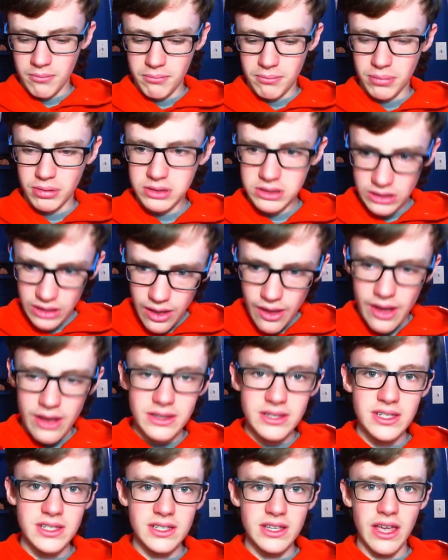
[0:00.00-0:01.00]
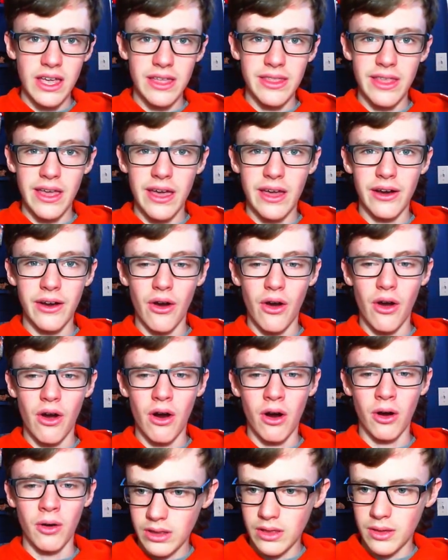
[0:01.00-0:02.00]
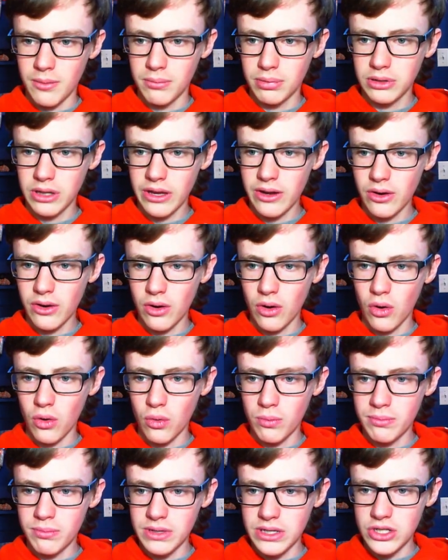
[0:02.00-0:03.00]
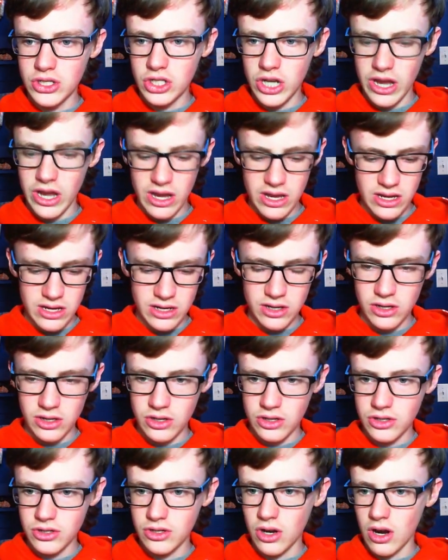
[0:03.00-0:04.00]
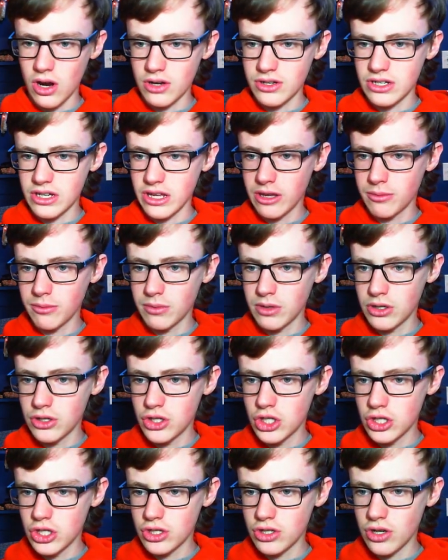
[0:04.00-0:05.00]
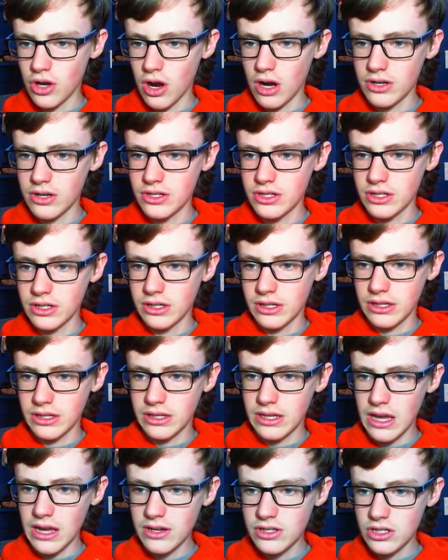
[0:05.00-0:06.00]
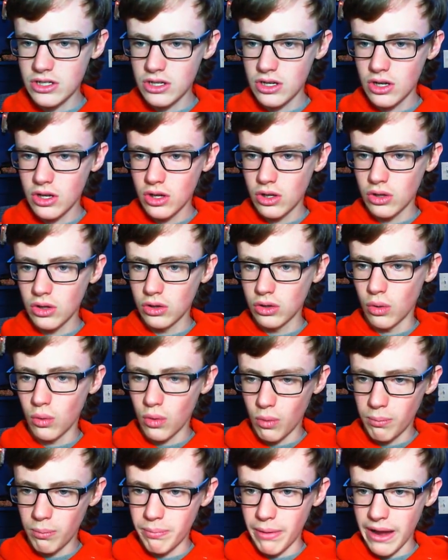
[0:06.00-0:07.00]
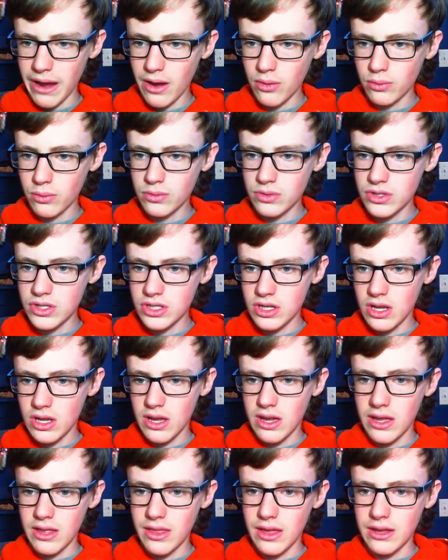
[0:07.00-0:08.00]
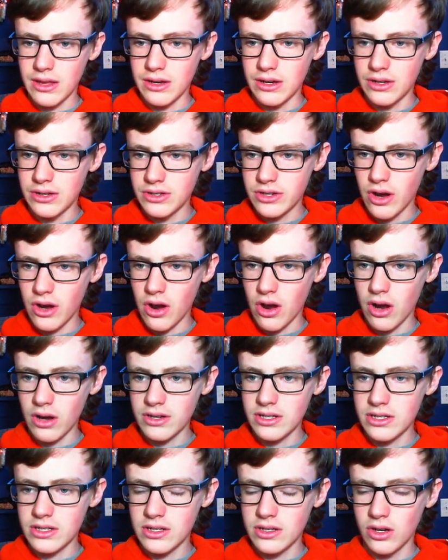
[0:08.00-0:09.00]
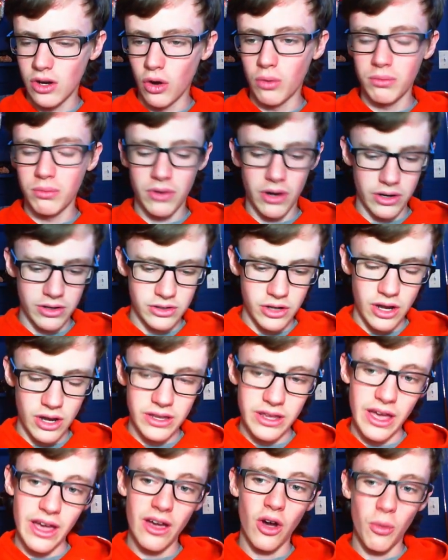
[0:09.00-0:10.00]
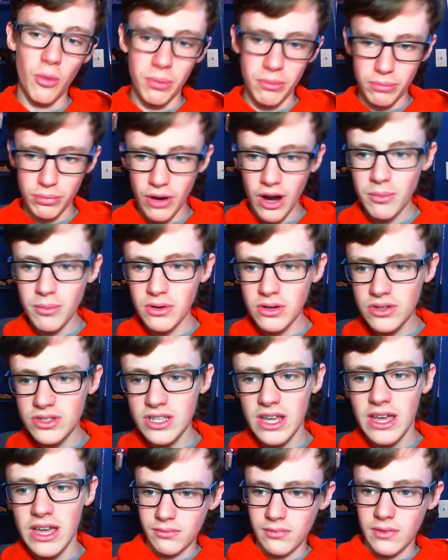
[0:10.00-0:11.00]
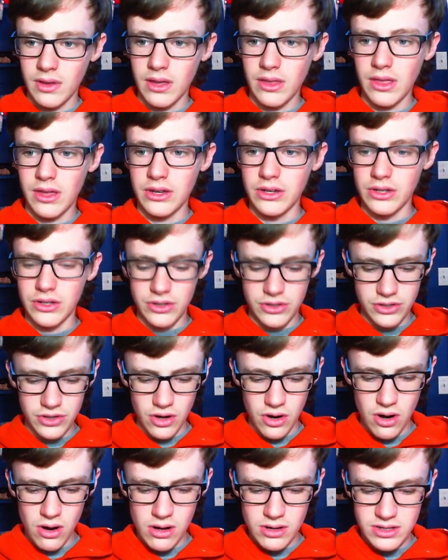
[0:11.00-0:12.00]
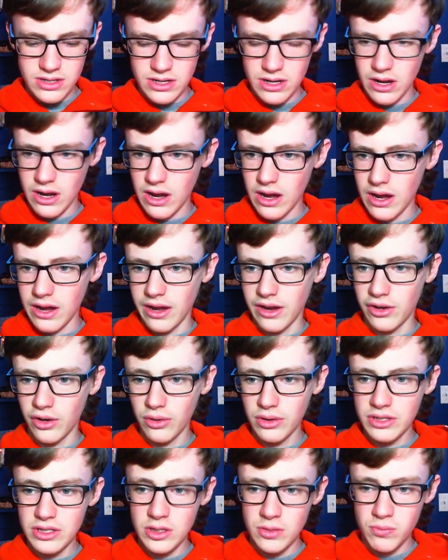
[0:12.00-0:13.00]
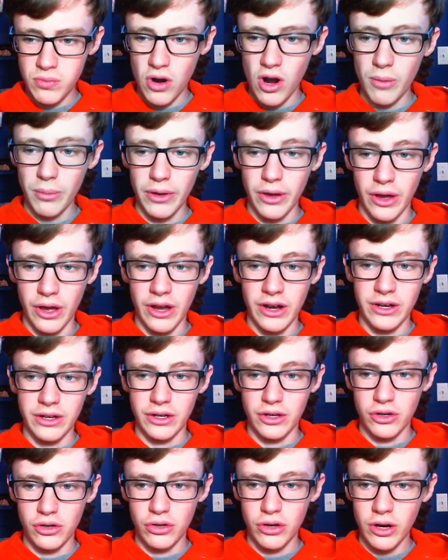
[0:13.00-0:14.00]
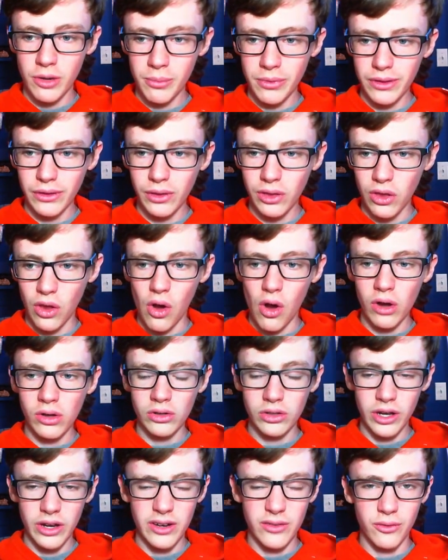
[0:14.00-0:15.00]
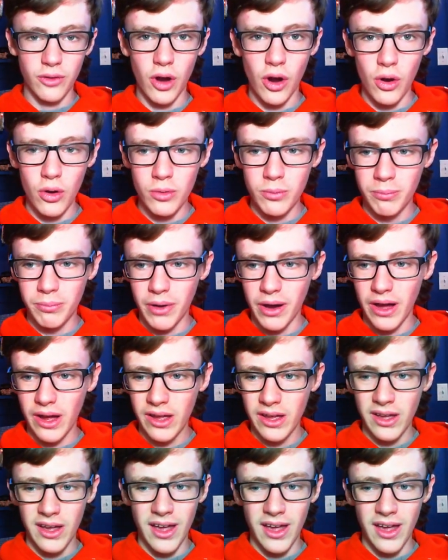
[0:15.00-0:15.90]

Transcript: Plus and then our and then player obj dot image dot get local bounds. Then dot, oh, not a dot yet, open parameters, and then dot height. I know this is probably an incredibly long line of code, but